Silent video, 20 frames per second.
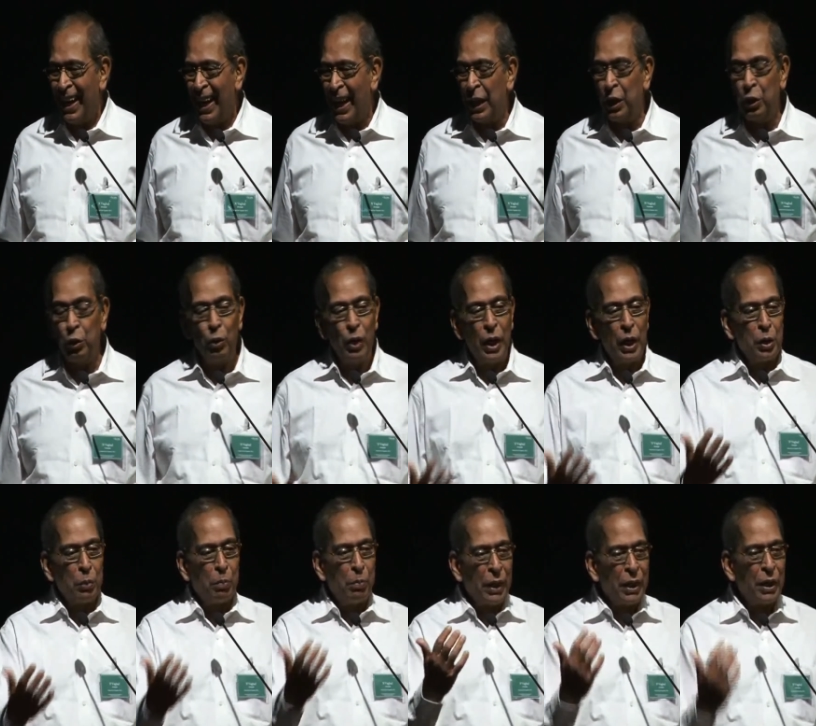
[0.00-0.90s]
And you'll
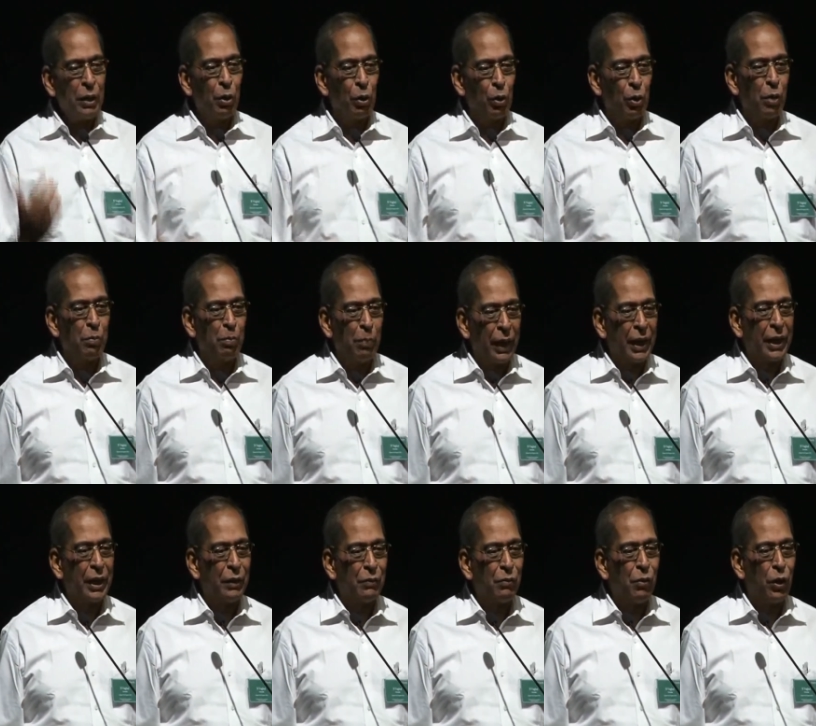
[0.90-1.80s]
have to bring your own
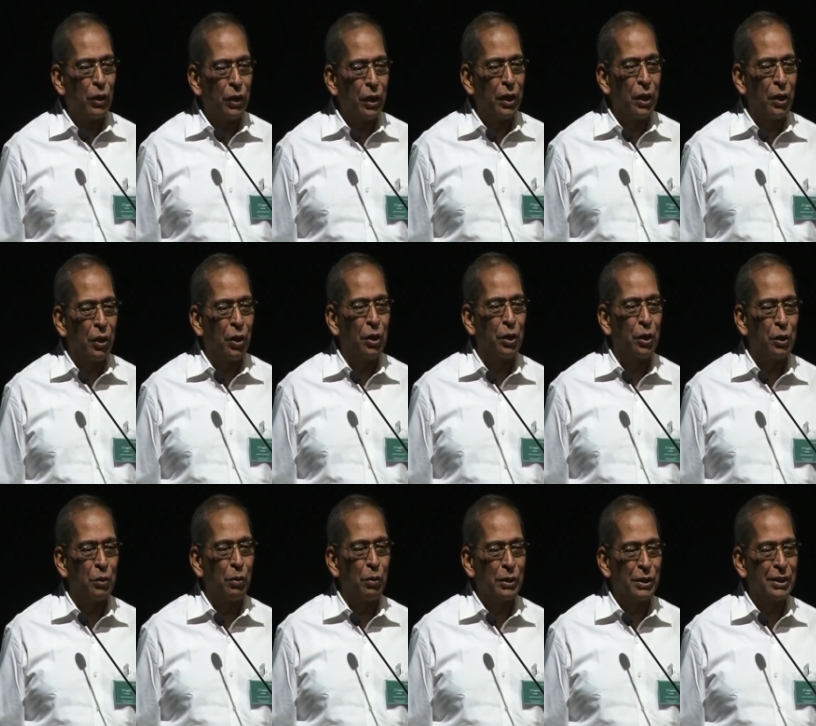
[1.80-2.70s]
bucket of water in
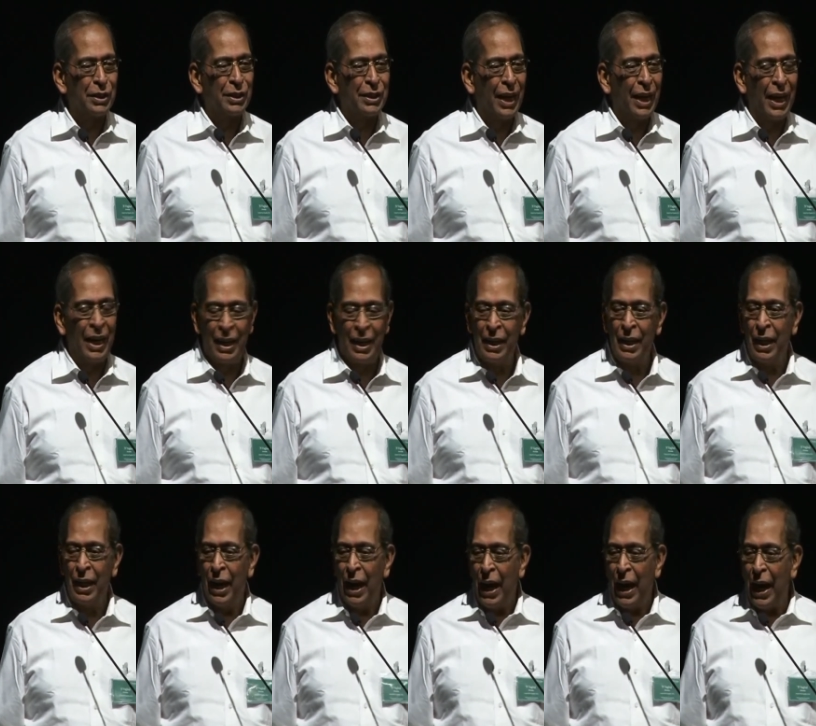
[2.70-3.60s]
order to wash the child.
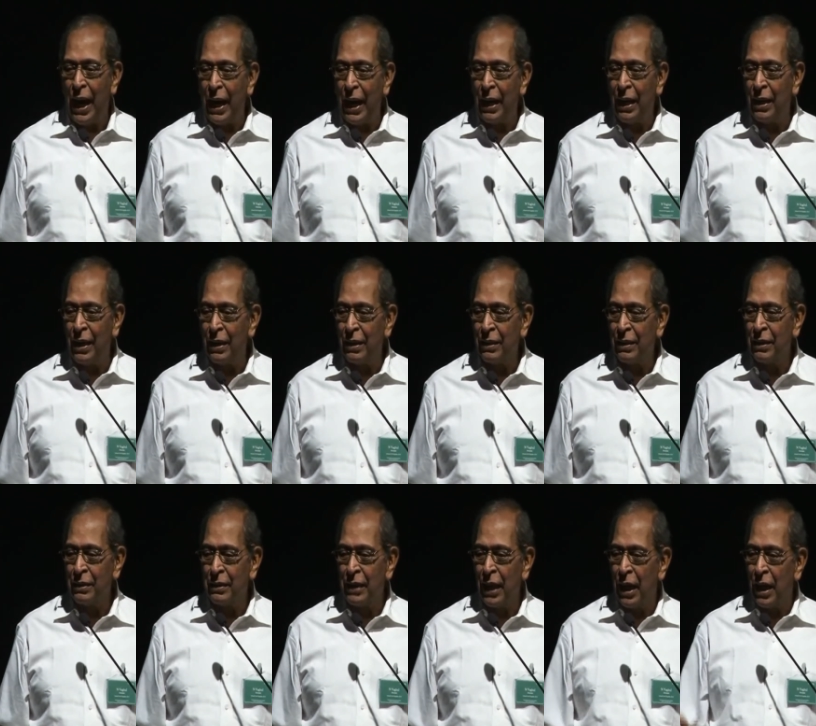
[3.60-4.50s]
And
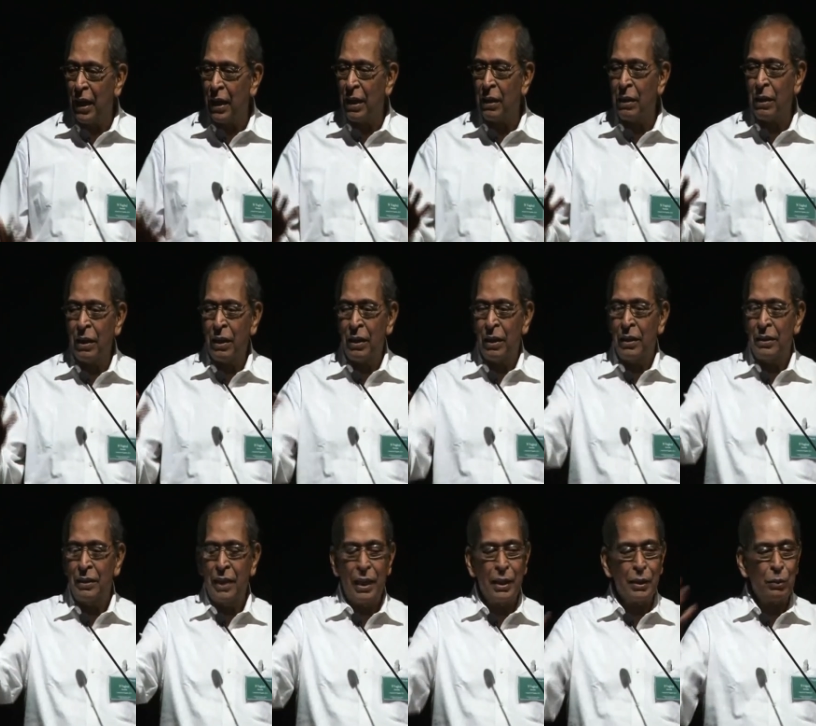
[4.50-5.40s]
uh, there are
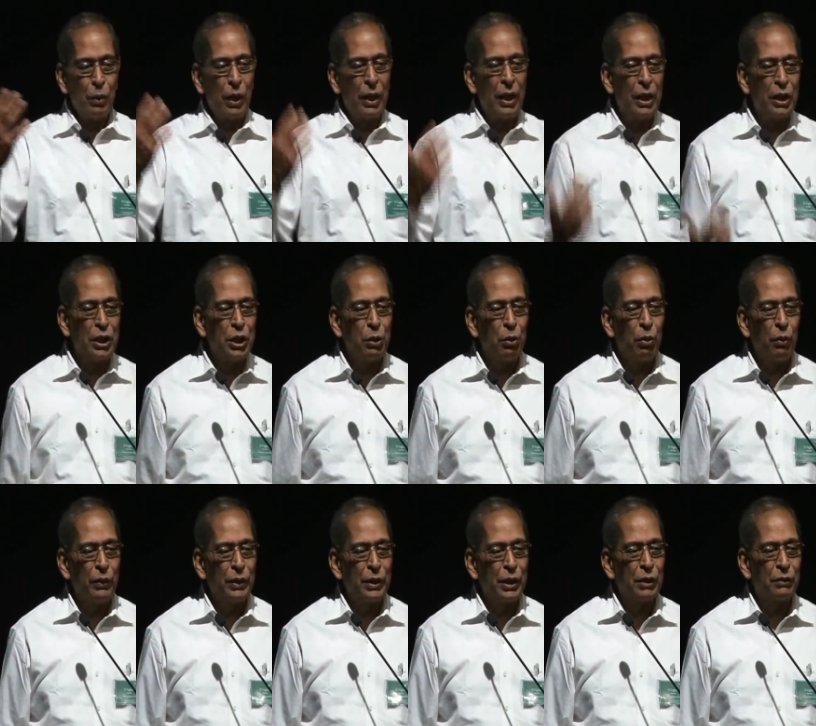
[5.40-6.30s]
there is one
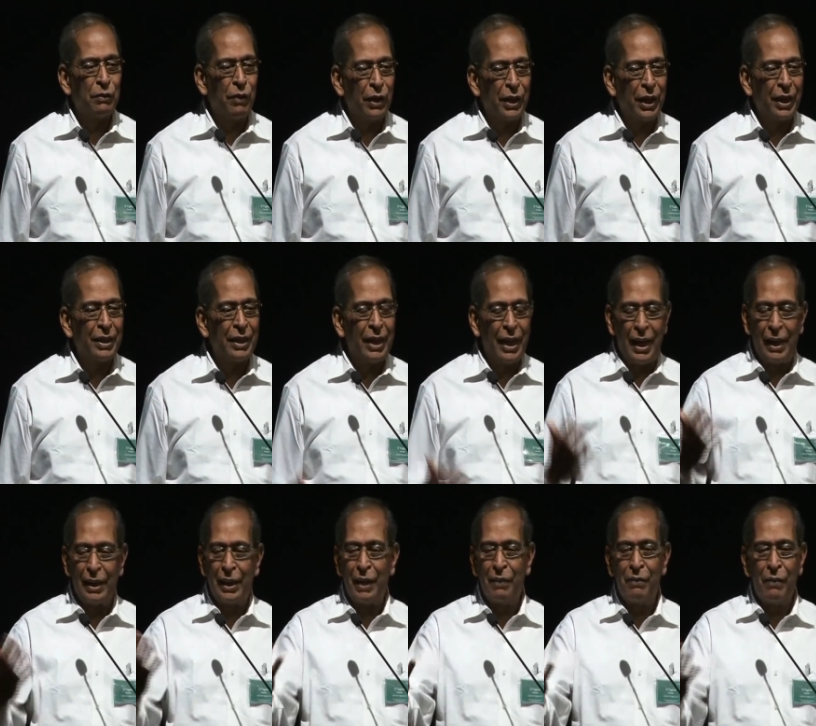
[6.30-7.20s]
NGO which is working
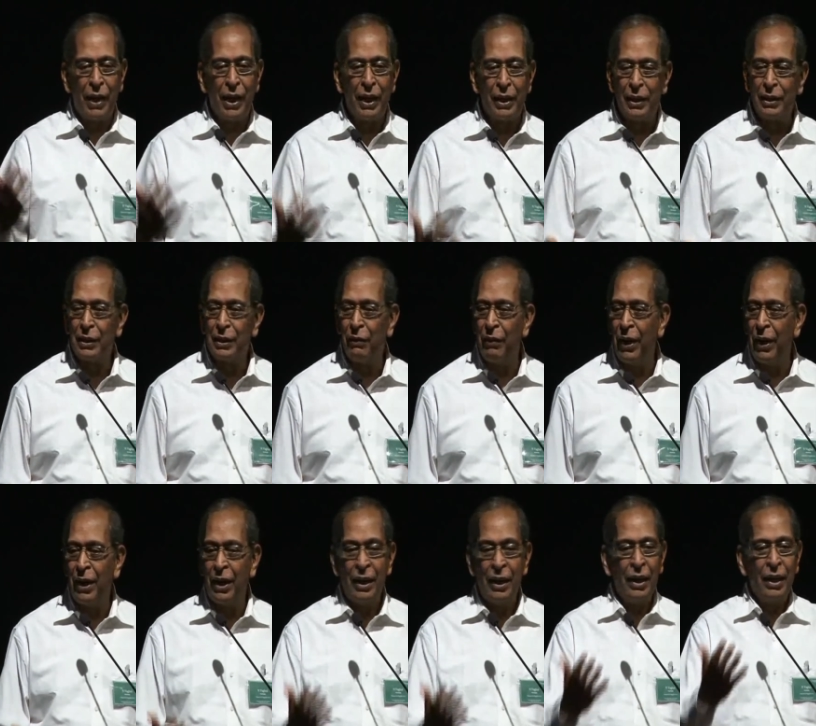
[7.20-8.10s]
there. I think Venkat is
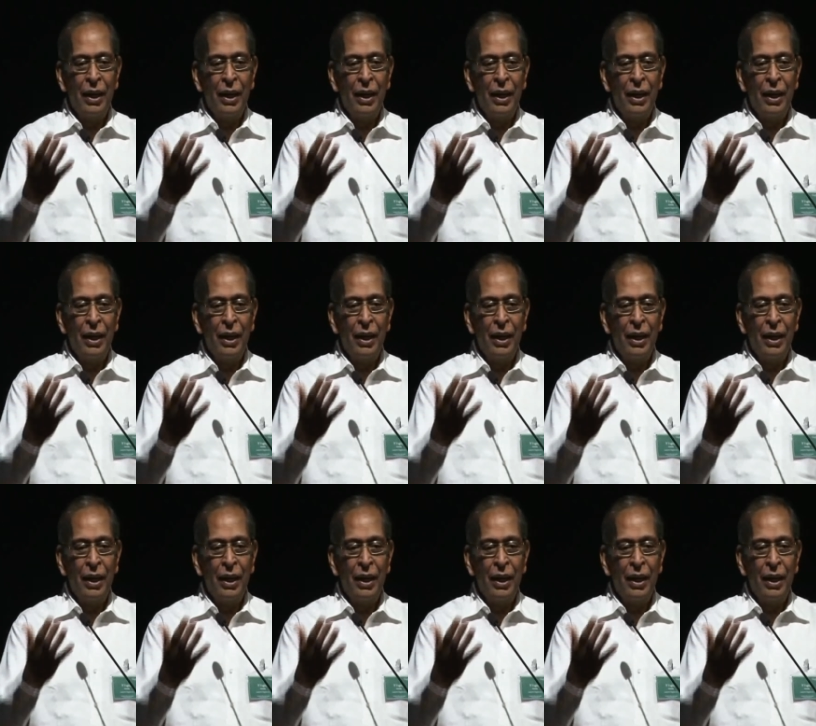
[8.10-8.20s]
aware.